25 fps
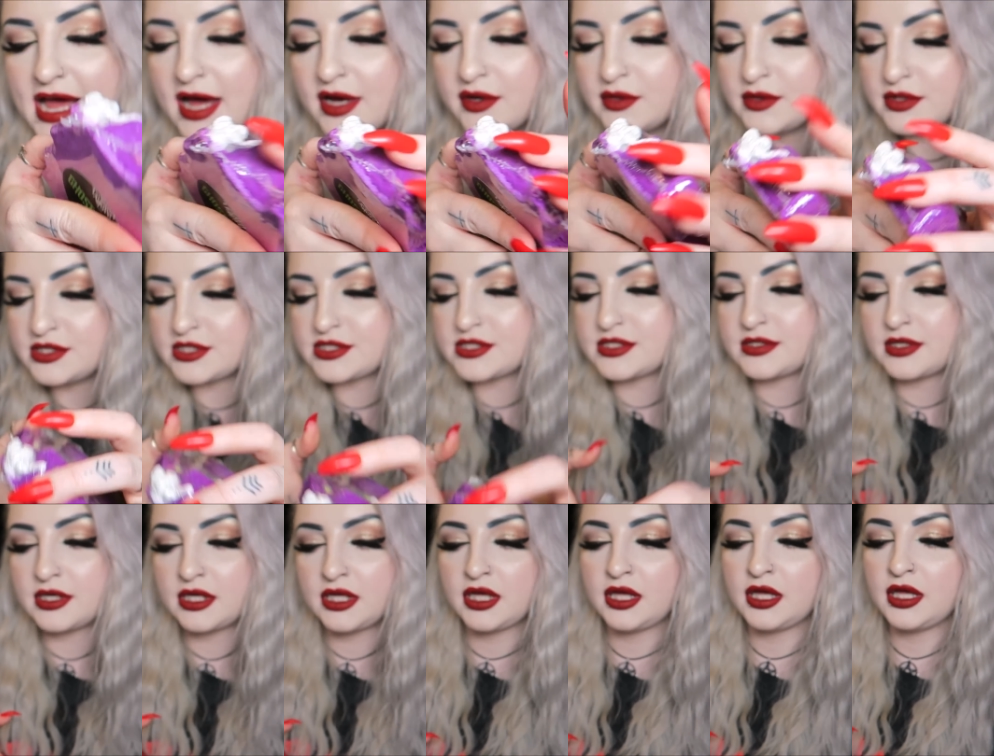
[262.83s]

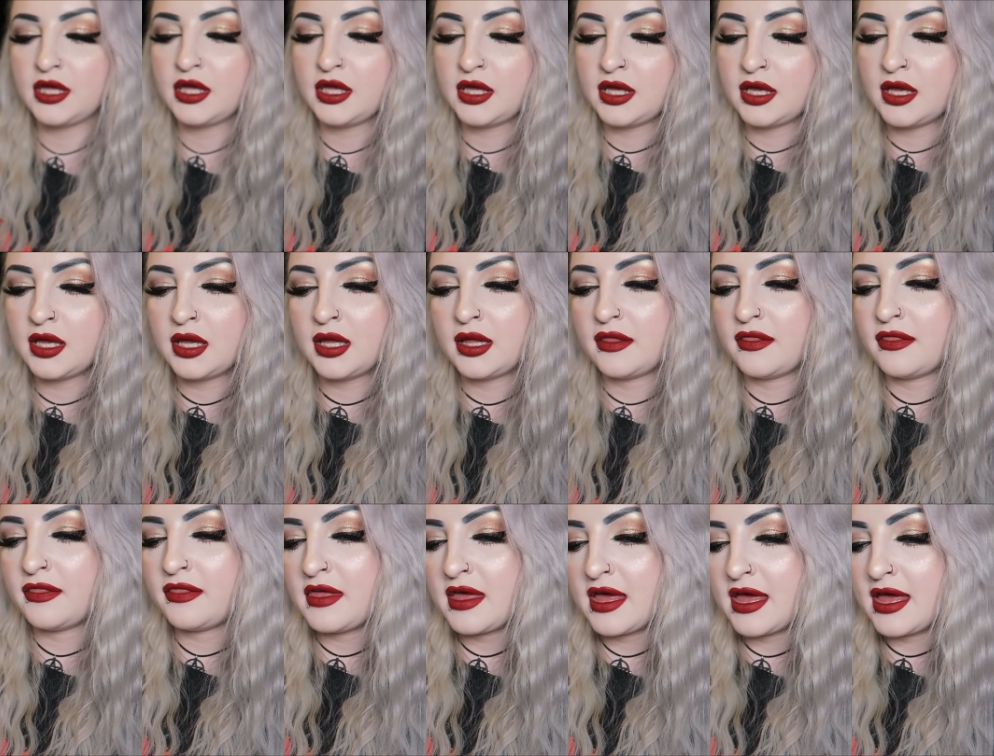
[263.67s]
House.
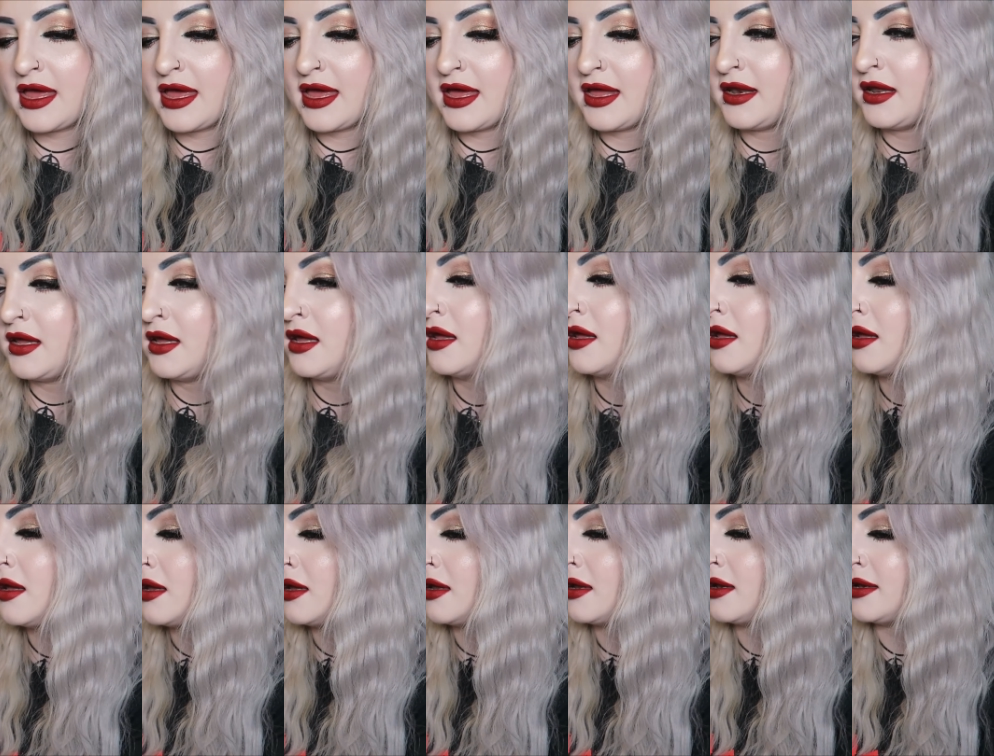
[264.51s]
Then
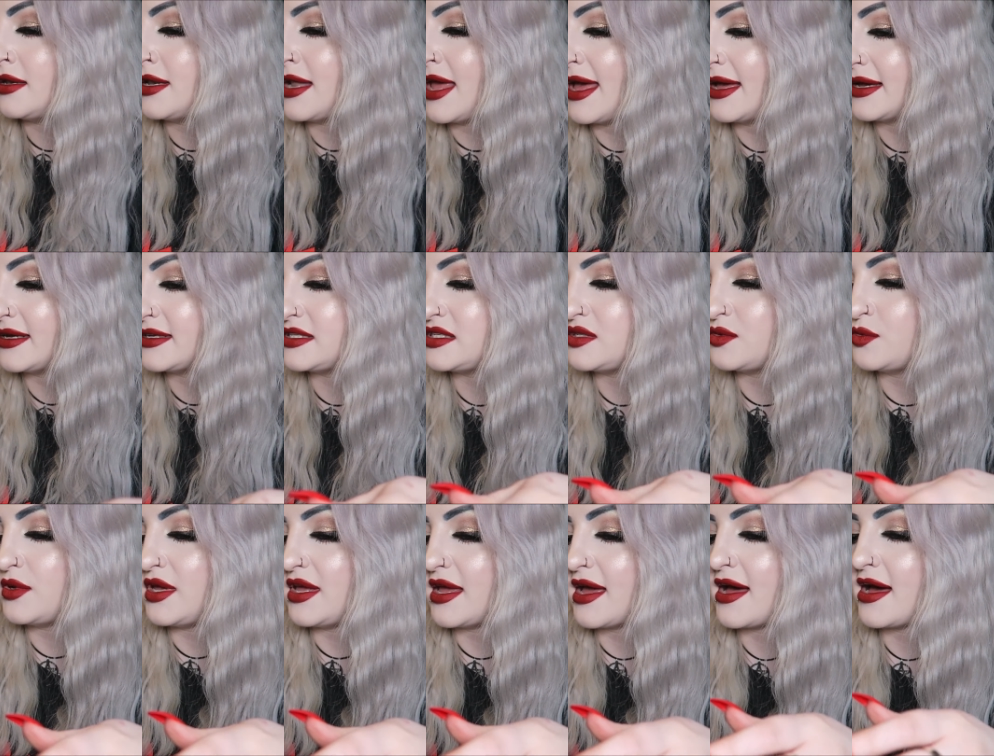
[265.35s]

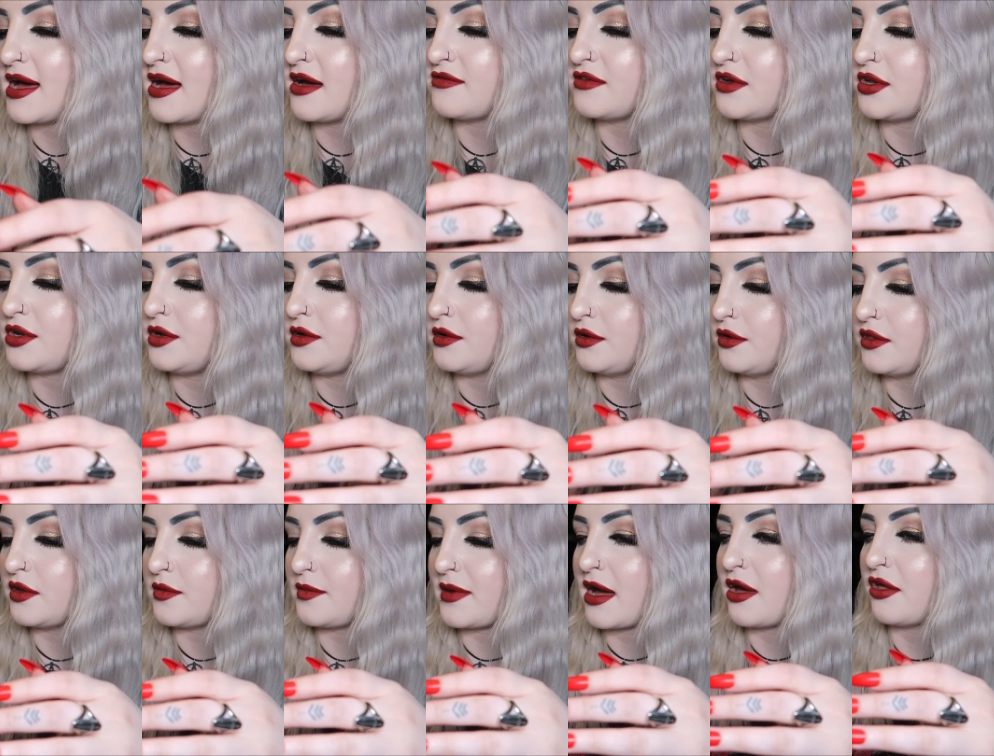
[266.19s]
Next we have
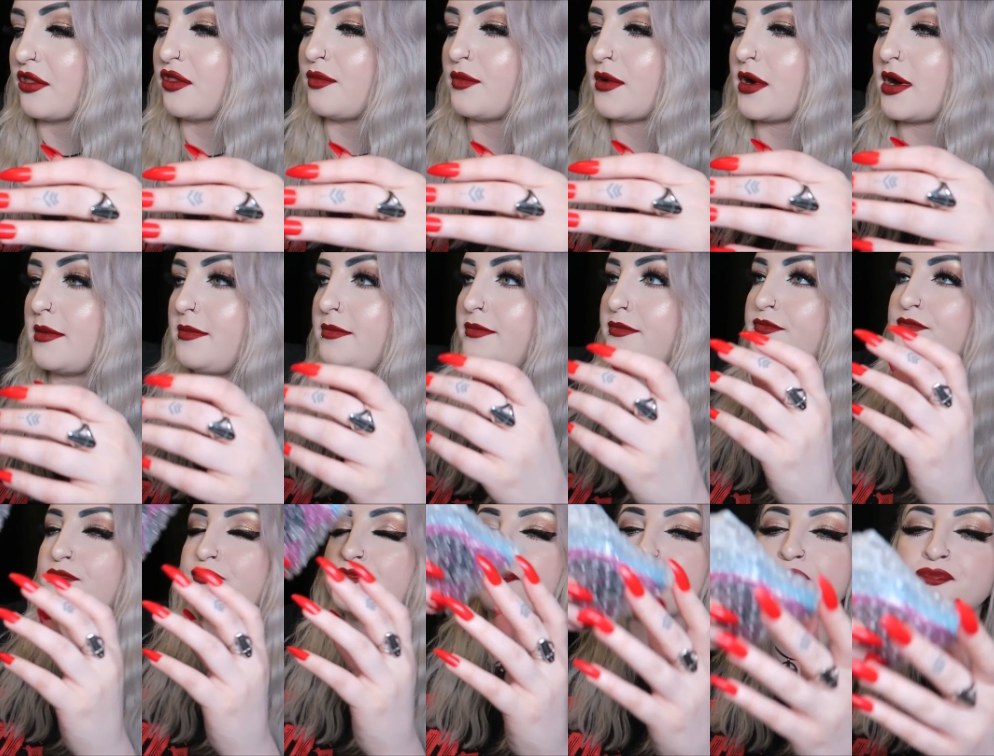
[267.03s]
another bath bomb
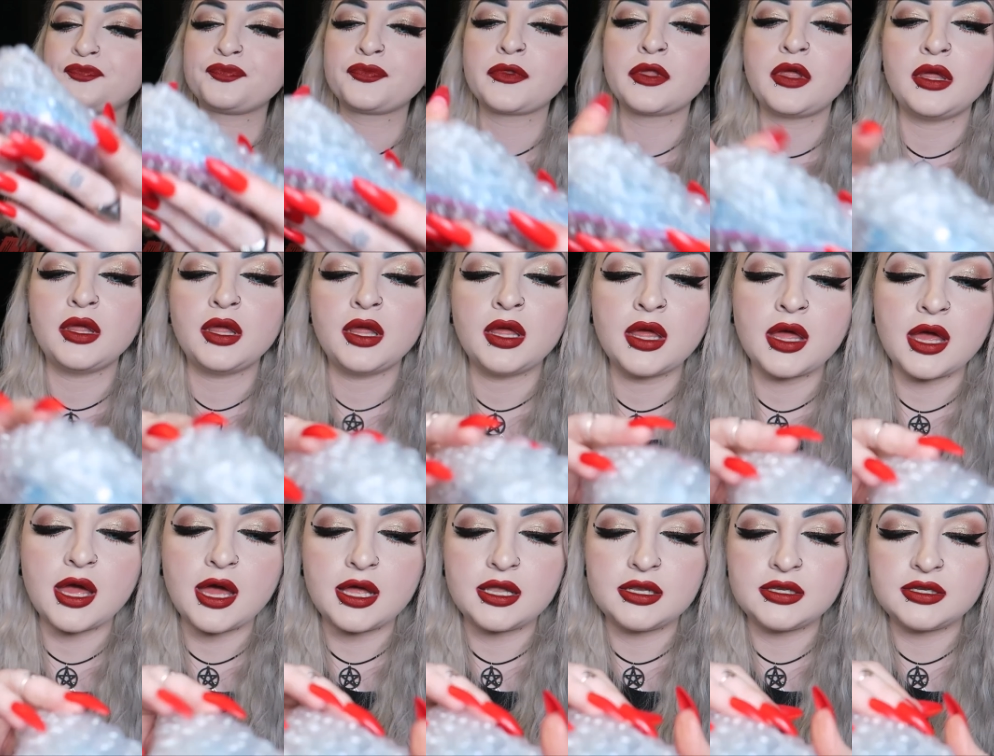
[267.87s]

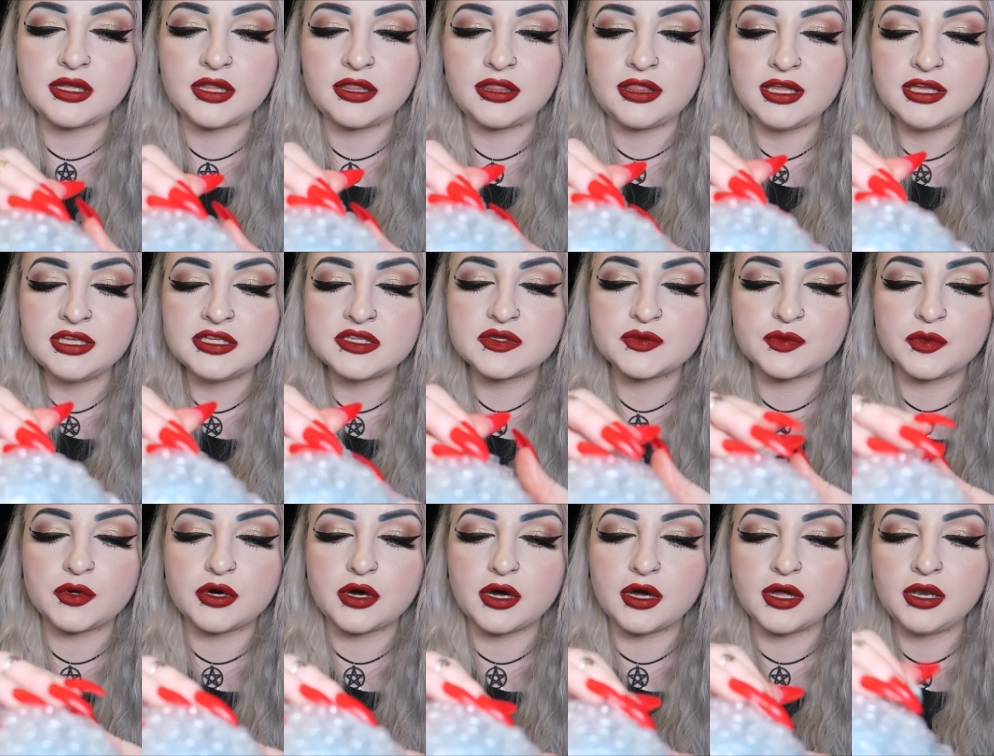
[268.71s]
and
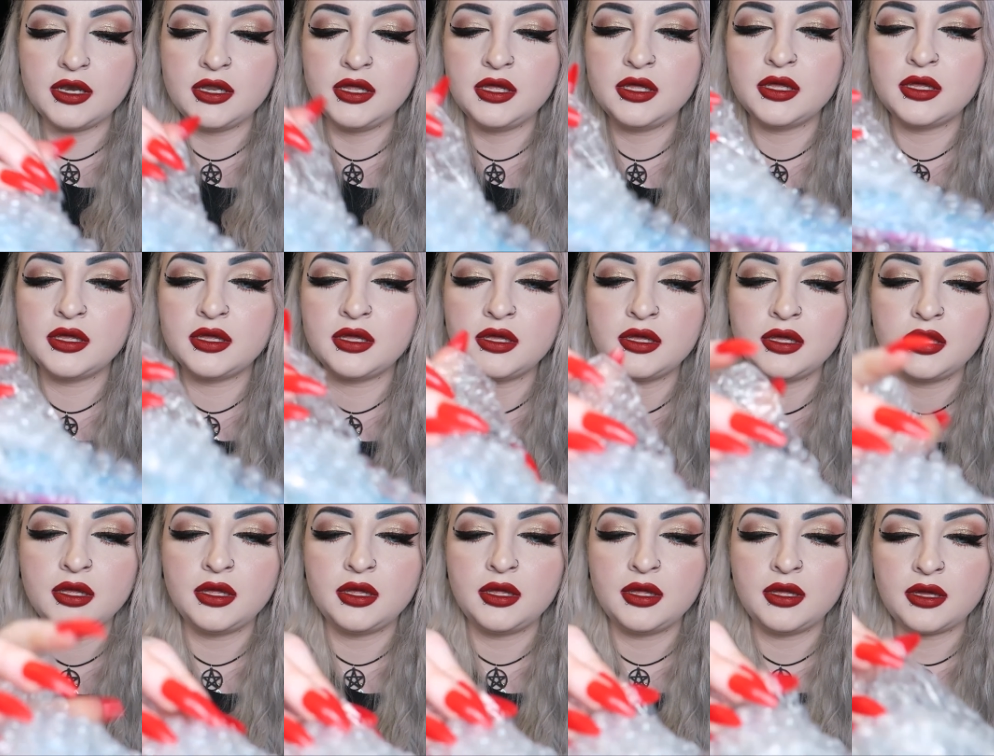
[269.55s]
this one
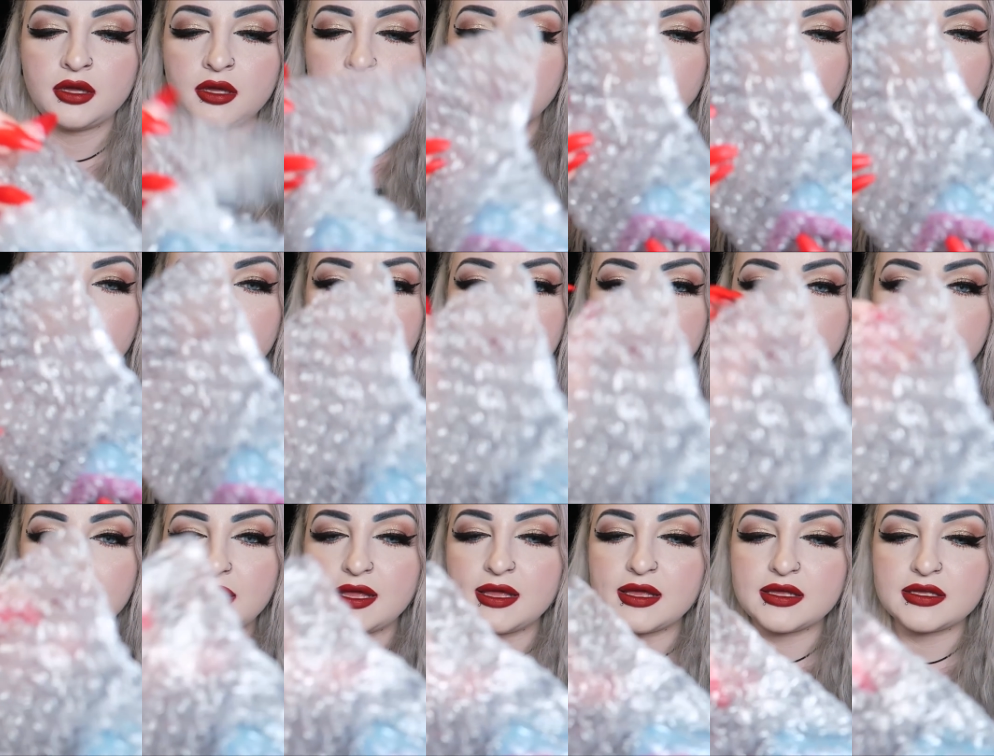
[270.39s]

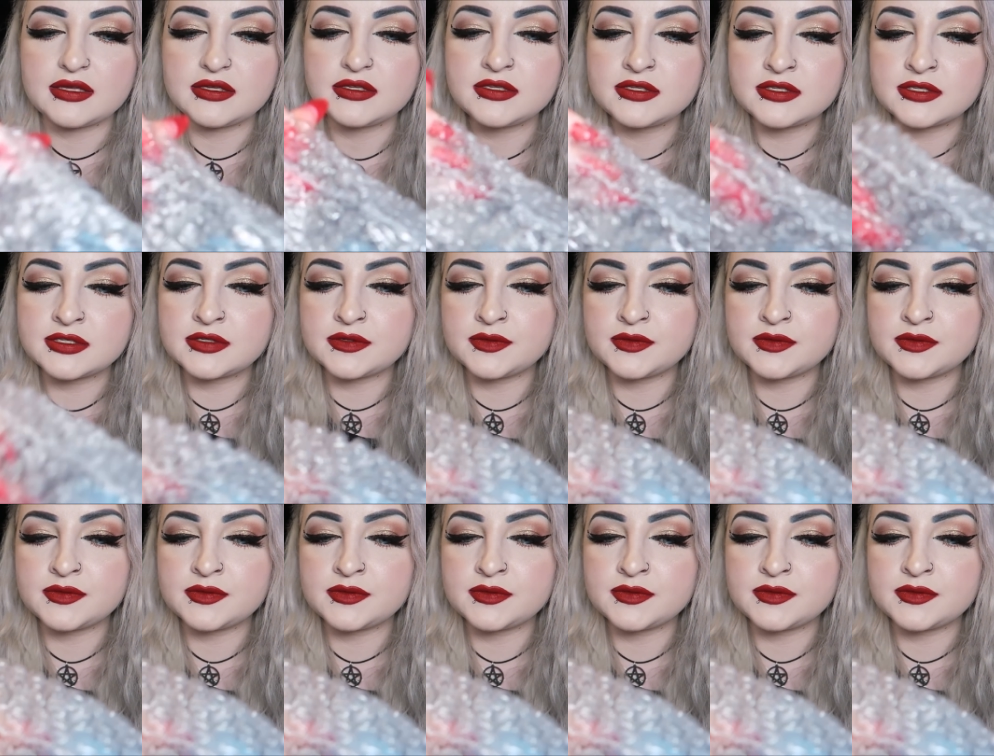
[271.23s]
is